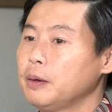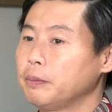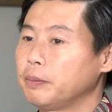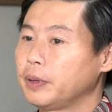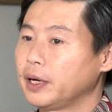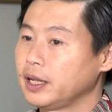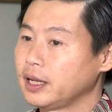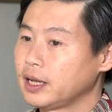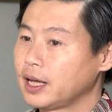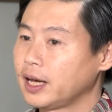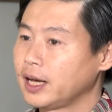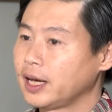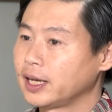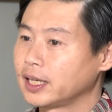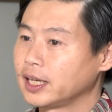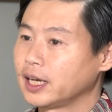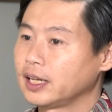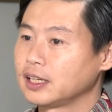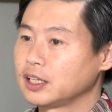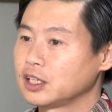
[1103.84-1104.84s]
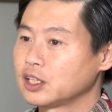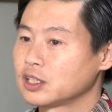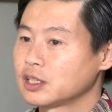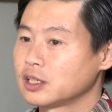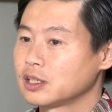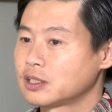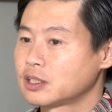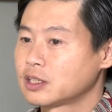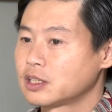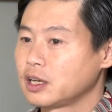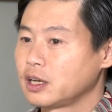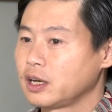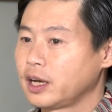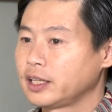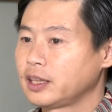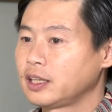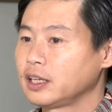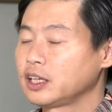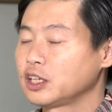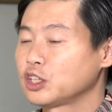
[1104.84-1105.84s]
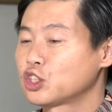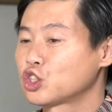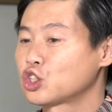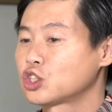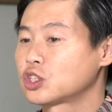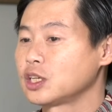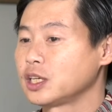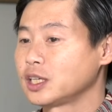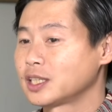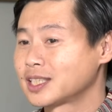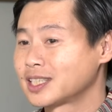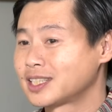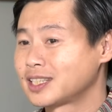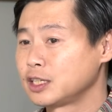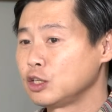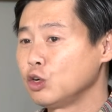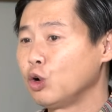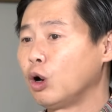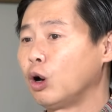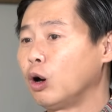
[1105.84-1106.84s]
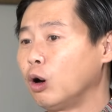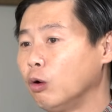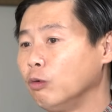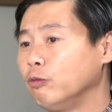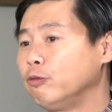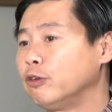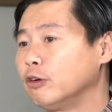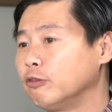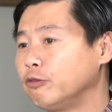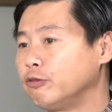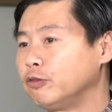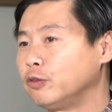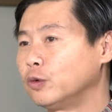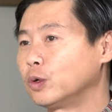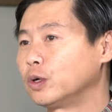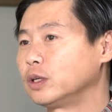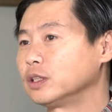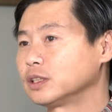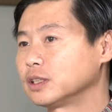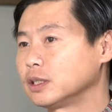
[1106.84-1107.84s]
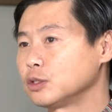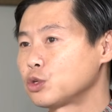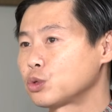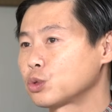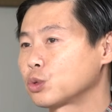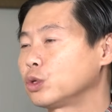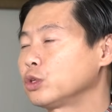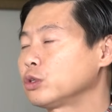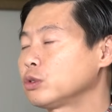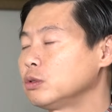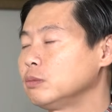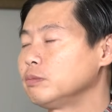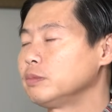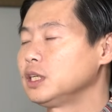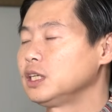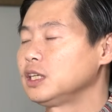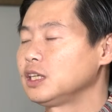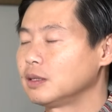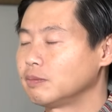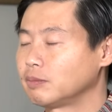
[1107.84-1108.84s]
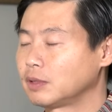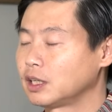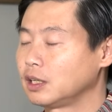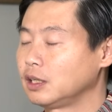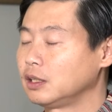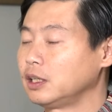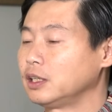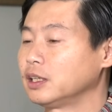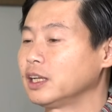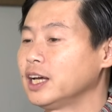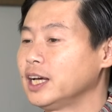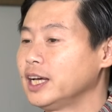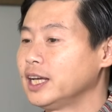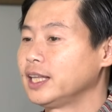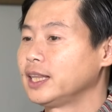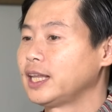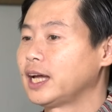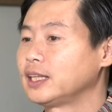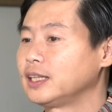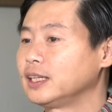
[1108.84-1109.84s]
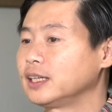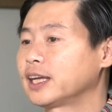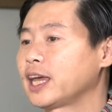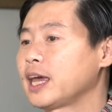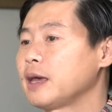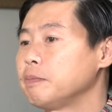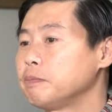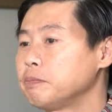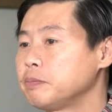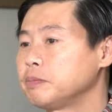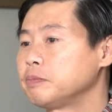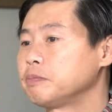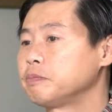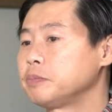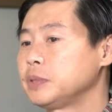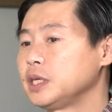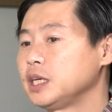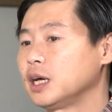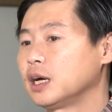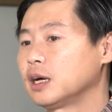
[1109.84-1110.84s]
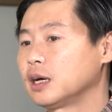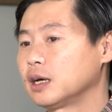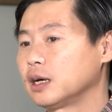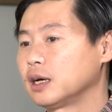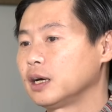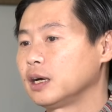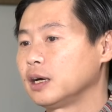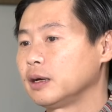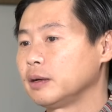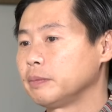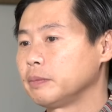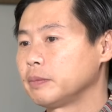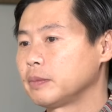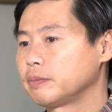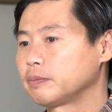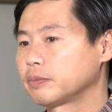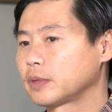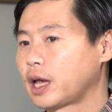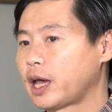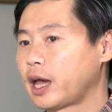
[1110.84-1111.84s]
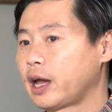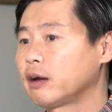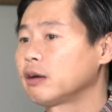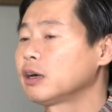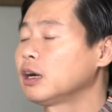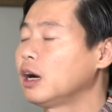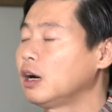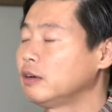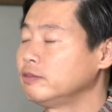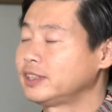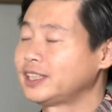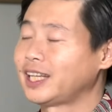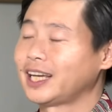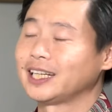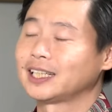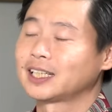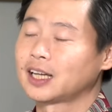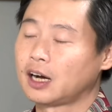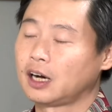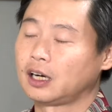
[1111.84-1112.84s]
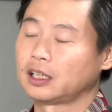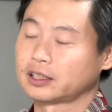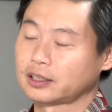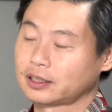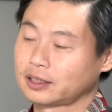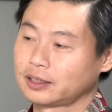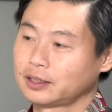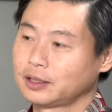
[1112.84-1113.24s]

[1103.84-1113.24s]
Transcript: But again, I think it's still hopeful for the short to medium term that there can be a era of détente